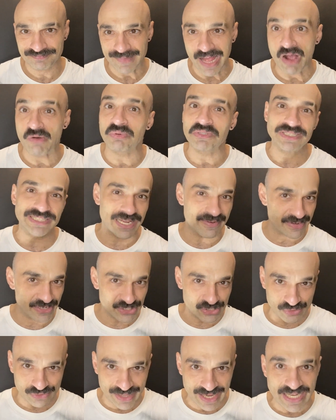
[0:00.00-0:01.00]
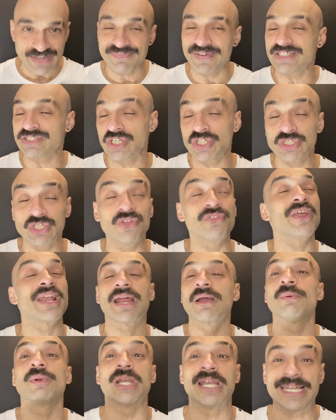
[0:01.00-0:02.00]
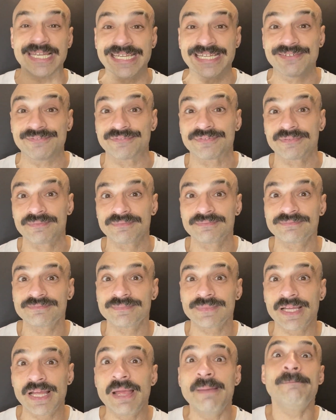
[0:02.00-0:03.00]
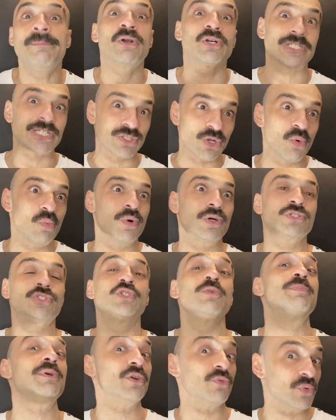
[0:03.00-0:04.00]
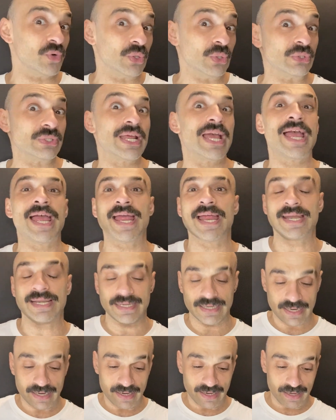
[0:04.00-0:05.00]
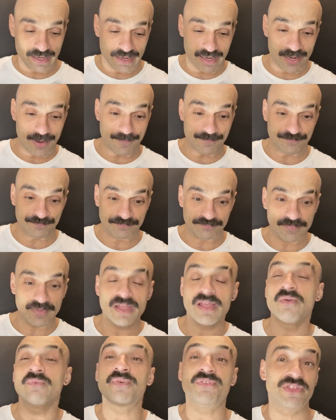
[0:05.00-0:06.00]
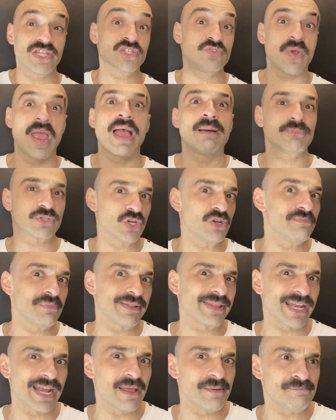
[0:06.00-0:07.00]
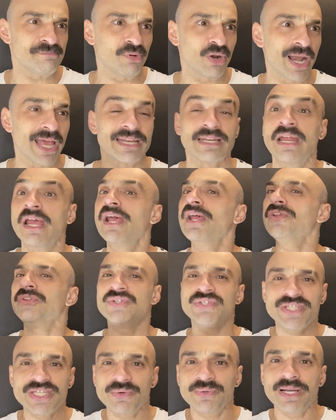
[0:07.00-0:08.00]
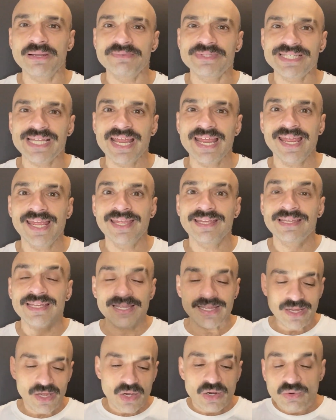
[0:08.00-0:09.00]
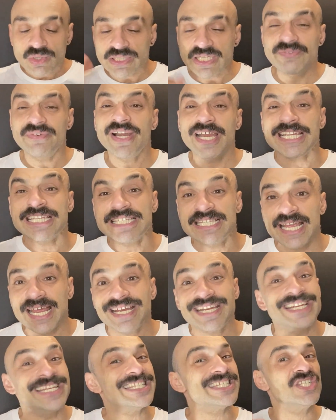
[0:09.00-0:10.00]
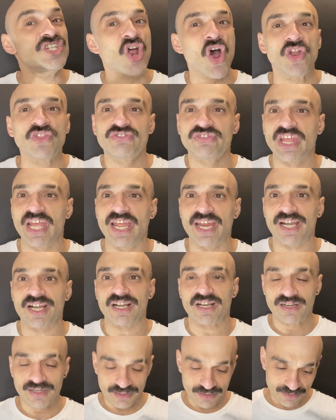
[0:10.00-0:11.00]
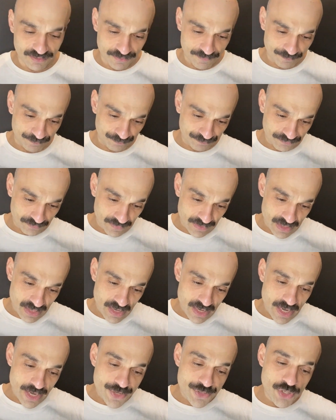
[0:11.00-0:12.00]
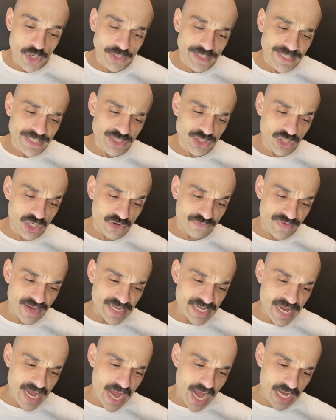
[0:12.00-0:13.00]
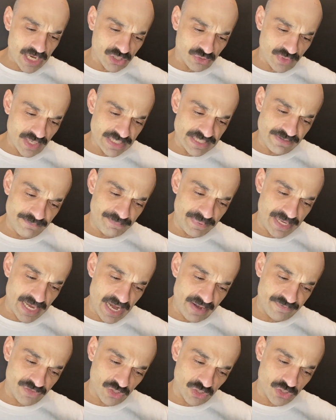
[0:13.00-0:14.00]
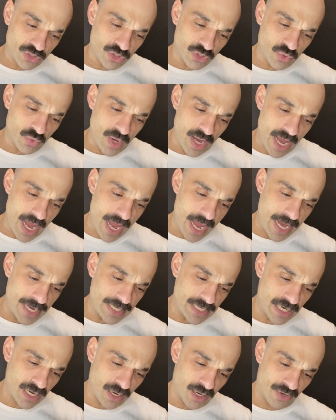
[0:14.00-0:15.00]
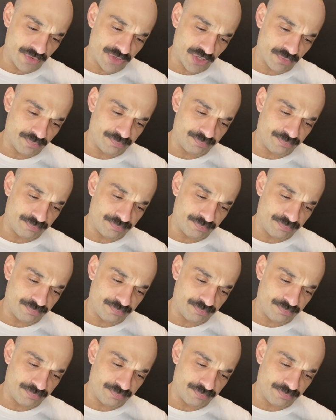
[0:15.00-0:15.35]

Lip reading: I will never do that. If I don't know, then I'm going to leave, because I don't want to be rude, and with this way I'm showing that I'm polite. You see what I'm saying? Whatever I said is not there. No history of any aggressive behavior to any other